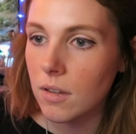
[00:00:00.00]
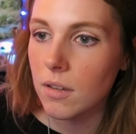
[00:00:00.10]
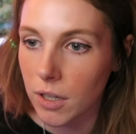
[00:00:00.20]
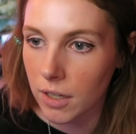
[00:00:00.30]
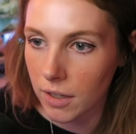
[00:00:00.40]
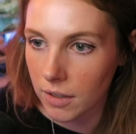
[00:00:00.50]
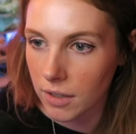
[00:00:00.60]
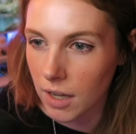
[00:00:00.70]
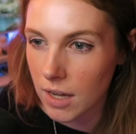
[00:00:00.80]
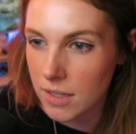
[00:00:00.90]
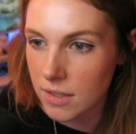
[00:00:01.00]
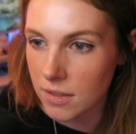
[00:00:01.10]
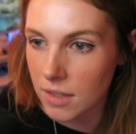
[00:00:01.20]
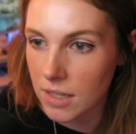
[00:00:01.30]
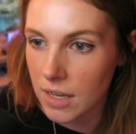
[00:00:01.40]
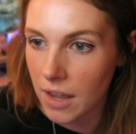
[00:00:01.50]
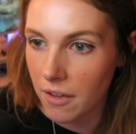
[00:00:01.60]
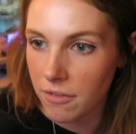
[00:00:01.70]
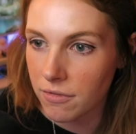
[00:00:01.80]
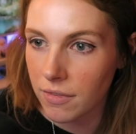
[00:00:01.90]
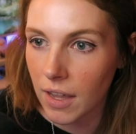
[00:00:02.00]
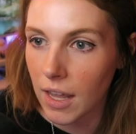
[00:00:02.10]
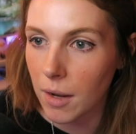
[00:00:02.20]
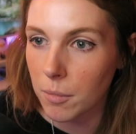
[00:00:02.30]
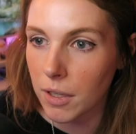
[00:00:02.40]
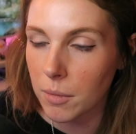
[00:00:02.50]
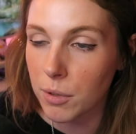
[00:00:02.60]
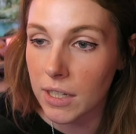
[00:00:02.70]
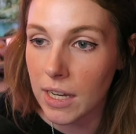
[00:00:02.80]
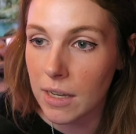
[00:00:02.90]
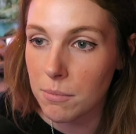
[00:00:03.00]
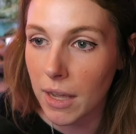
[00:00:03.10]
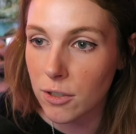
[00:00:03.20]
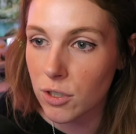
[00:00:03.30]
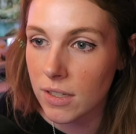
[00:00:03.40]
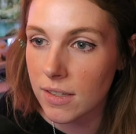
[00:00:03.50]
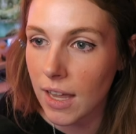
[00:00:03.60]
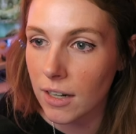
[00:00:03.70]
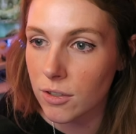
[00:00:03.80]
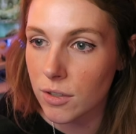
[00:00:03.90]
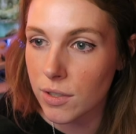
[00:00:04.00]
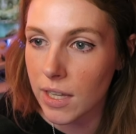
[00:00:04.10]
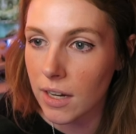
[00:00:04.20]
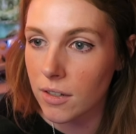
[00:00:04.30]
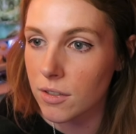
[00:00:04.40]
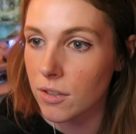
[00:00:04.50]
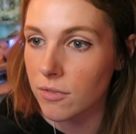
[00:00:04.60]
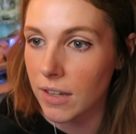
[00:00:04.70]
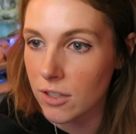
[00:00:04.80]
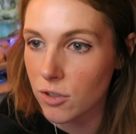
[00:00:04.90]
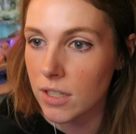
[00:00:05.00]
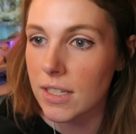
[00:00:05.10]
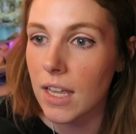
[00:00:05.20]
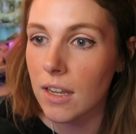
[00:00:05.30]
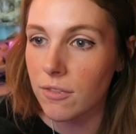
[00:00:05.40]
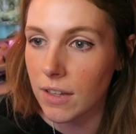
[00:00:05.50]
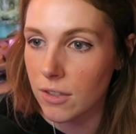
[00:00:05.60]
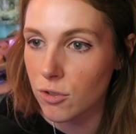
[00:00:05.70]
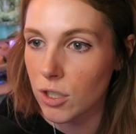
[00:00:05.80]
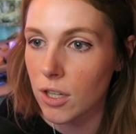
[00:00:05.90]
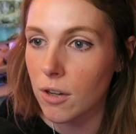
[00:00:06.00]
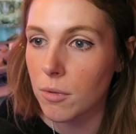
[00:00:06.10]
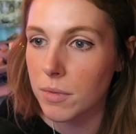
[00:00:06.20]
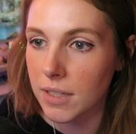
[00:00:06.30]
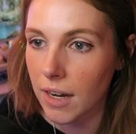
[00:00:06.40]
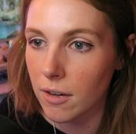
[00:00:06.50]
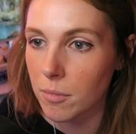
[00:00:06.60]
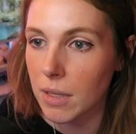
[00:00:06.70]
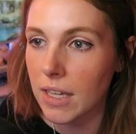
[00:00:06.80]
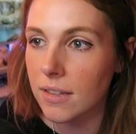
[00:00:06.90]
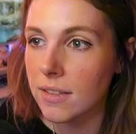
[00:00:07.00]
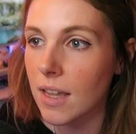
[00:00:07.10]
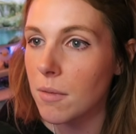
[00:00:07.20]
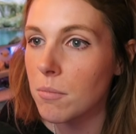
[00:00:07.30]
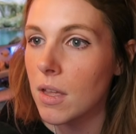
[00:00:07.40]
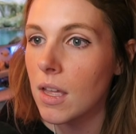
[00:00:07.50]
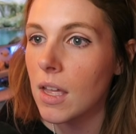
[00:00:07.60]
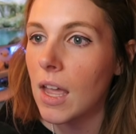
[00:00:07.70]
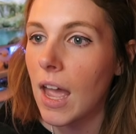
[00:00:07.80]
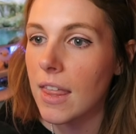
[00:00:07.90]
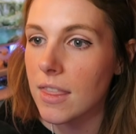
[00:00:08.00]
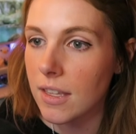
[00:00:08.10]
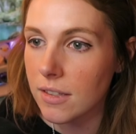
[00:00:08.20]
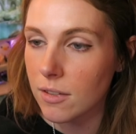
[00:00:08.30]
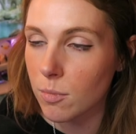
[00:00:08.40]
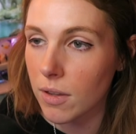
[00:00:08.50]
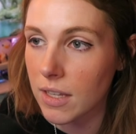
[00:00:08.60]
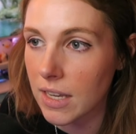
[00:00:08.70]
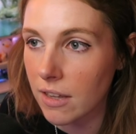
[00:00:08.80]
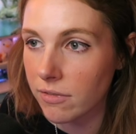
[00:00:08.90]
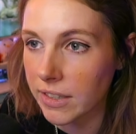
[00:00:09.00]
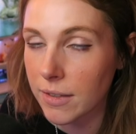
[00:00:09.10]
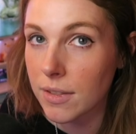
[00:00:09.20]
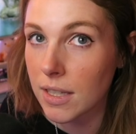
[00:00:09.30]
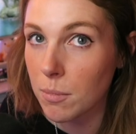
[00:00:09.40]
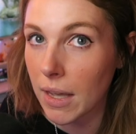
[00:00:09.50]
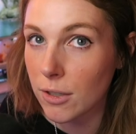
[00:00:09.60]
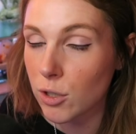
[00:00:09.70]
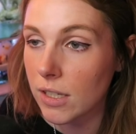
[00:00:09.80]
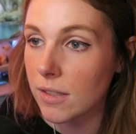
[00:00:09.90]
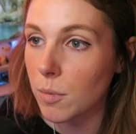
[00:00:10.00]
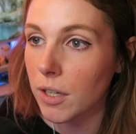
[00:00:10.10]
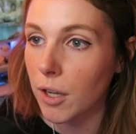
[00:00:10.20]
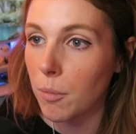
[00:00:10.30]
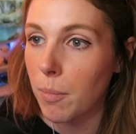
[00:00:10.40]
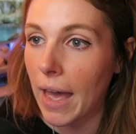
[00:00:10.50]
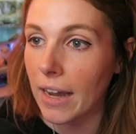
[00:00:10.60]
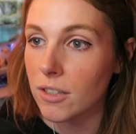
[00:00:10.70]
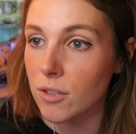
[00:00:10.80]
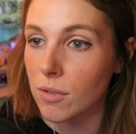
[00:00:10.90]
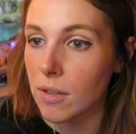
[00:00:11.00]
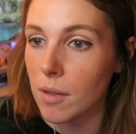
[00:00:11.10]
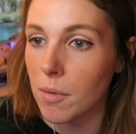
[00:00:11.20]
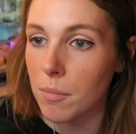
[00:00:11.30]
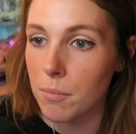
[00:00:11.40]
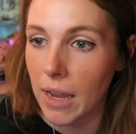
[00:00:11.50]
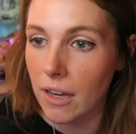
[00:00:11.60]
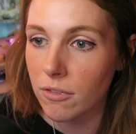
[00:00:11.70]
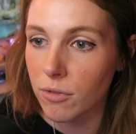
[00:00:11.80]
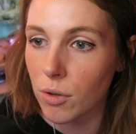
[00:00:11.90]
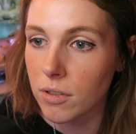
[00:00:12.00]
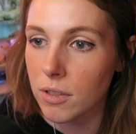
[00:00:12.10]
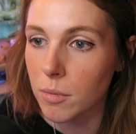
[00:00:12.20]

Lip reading: We're going to cut the NIF, and I'm going to put it in meshes, actors, character, face gen data, face geom, Skyrim ESM, and this is where the NIF lives in the meshes. We're going to go back to the main folder.